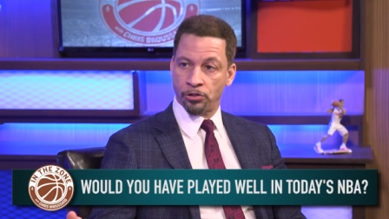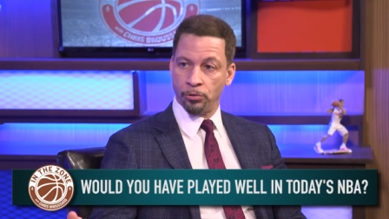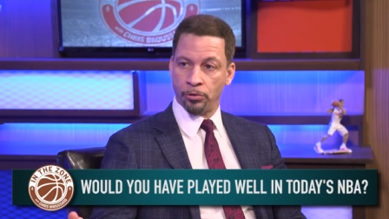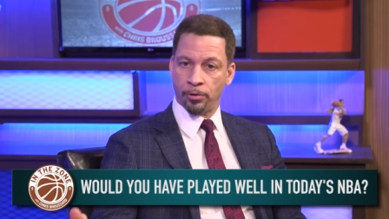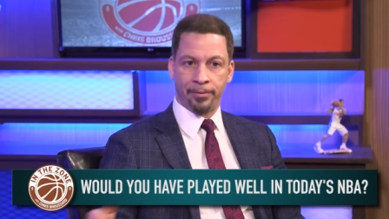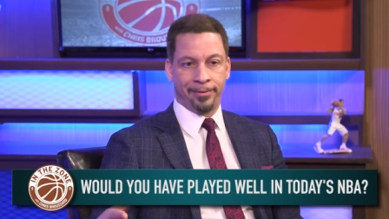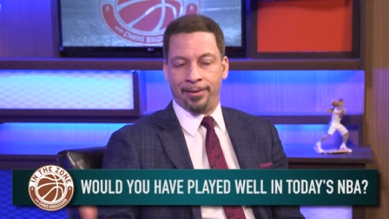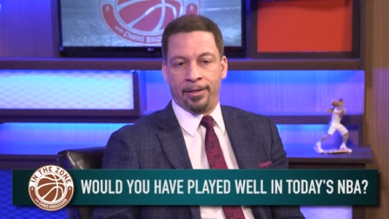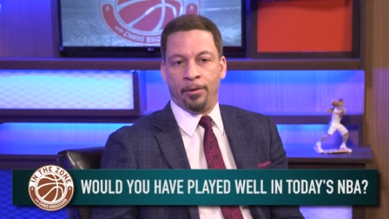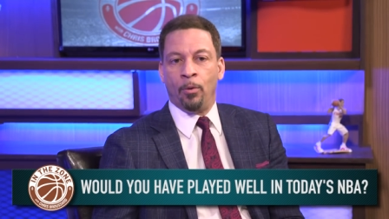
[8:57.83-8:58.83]
shooter.
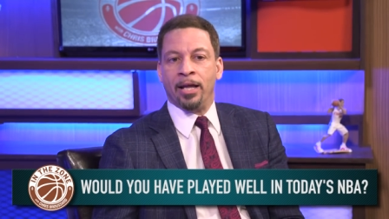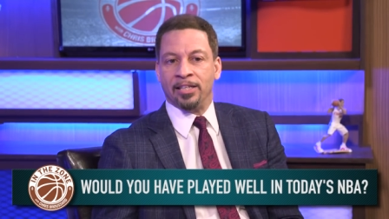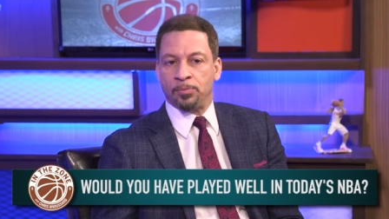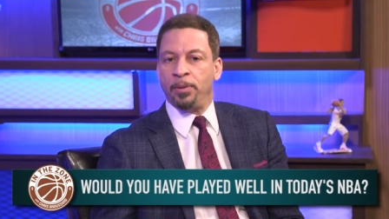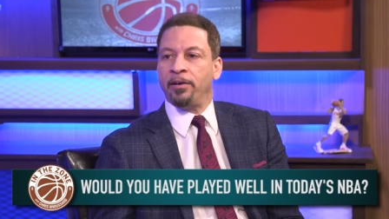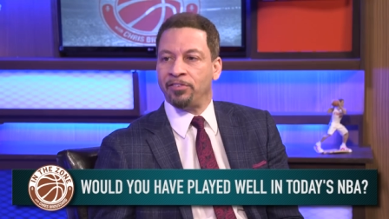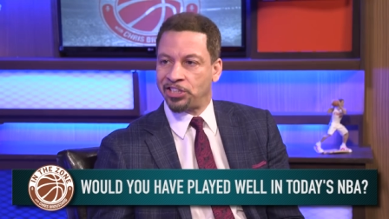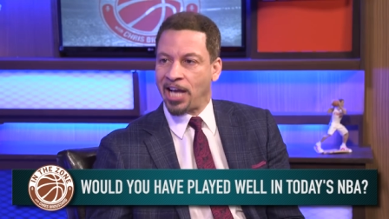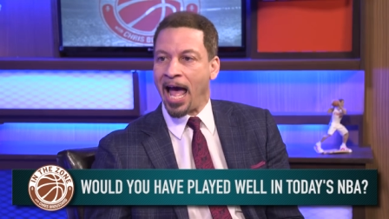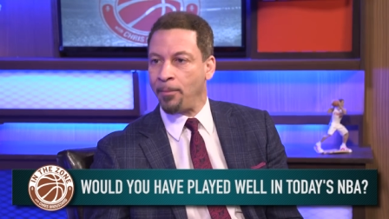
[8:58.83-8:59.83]
It wasn't as big of a
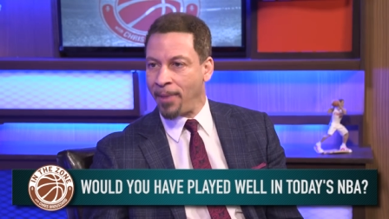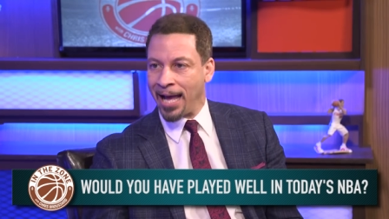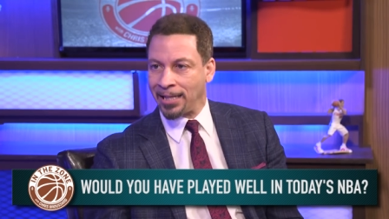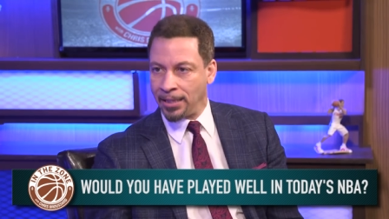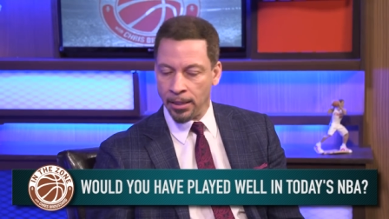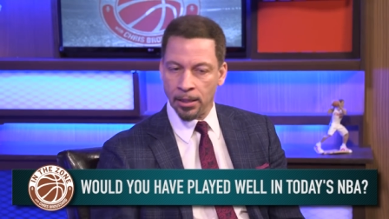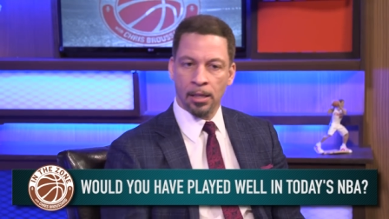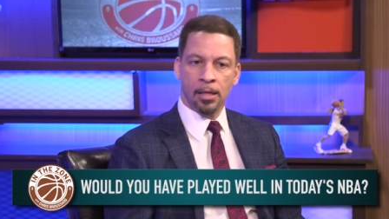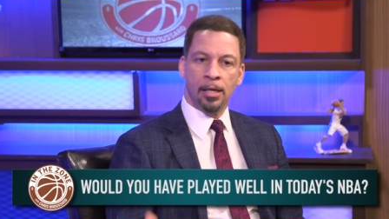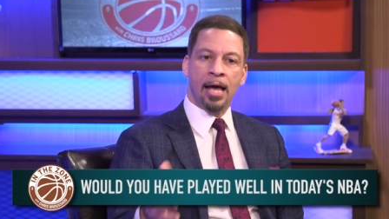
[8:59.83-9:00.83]
shot back then.
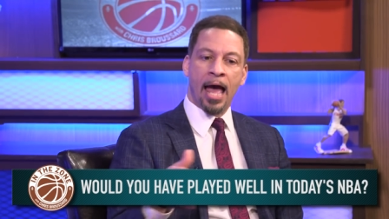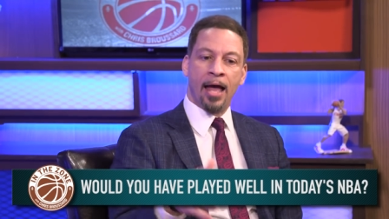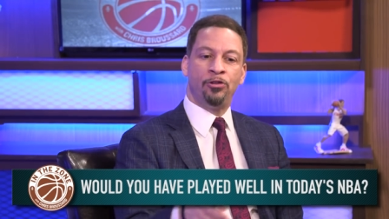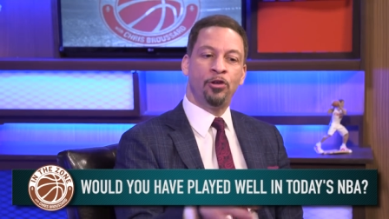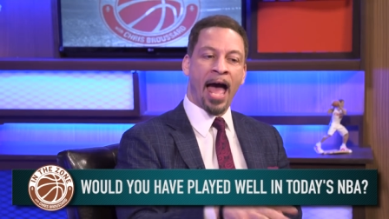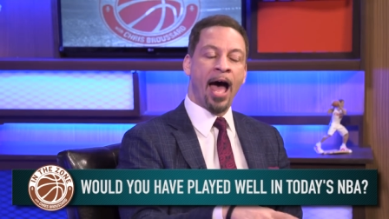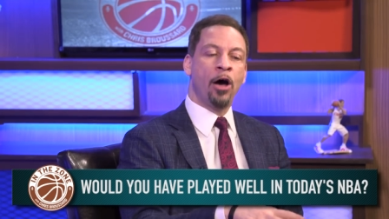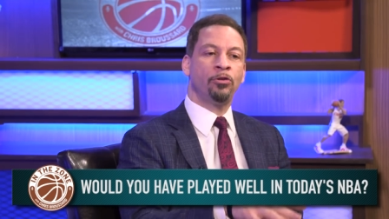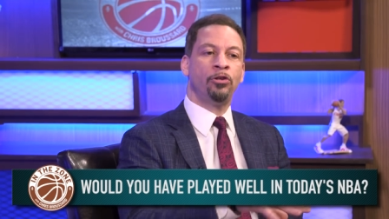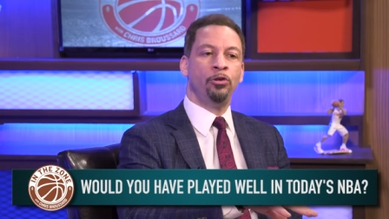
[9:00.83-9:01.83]

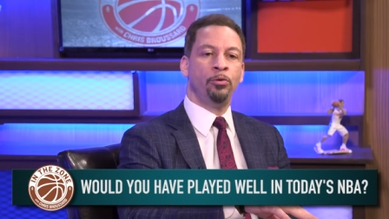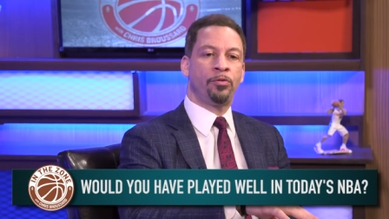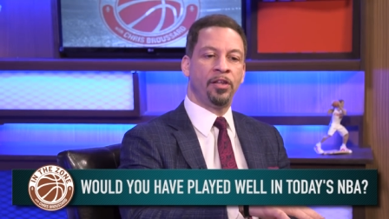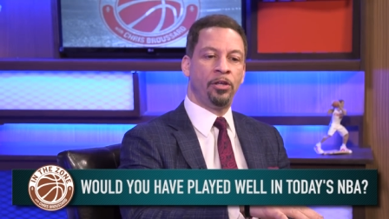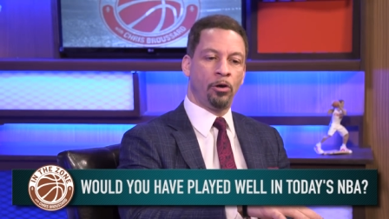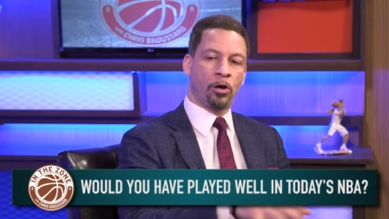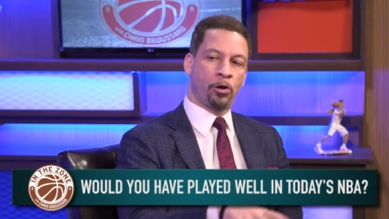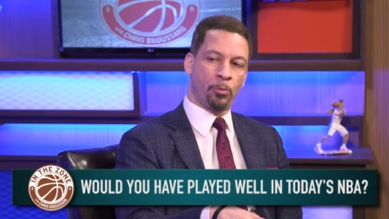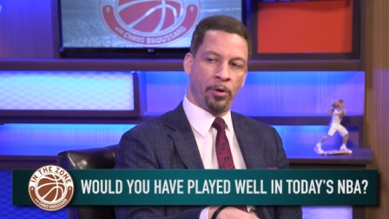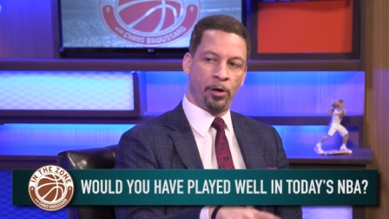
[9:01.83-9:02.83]
How do you think your
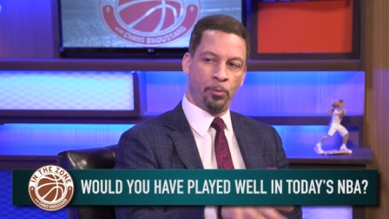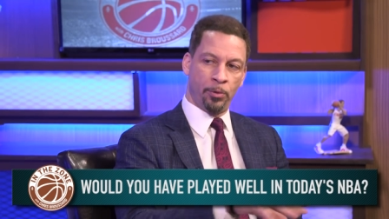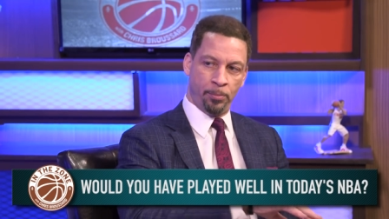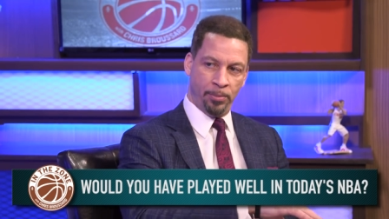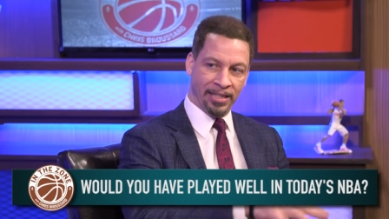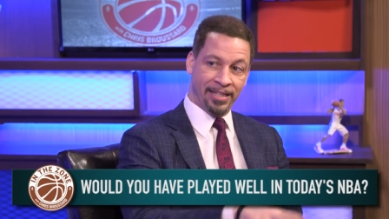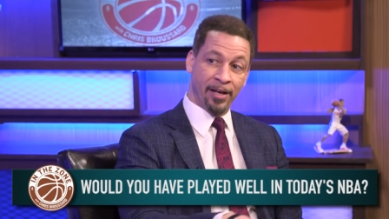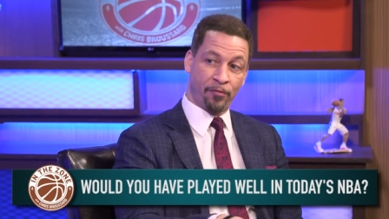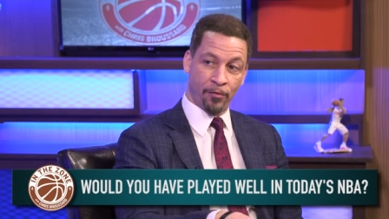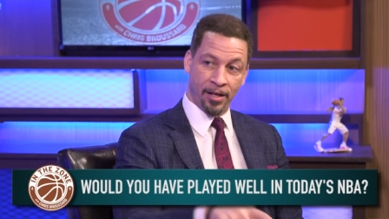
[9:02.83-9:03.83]
career would be
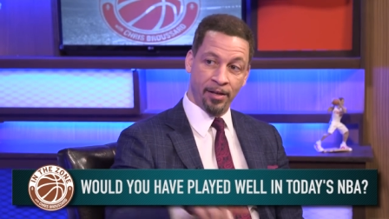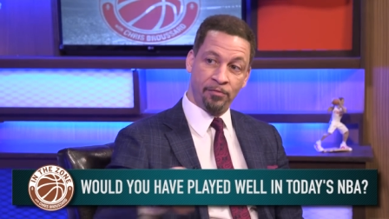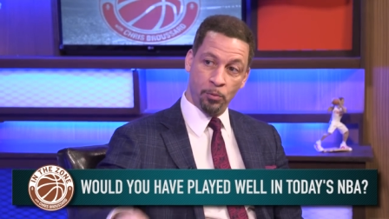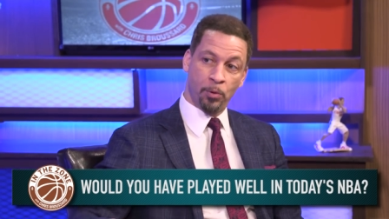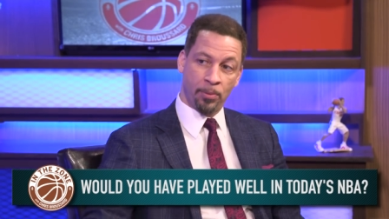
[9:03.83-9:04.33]
different if you were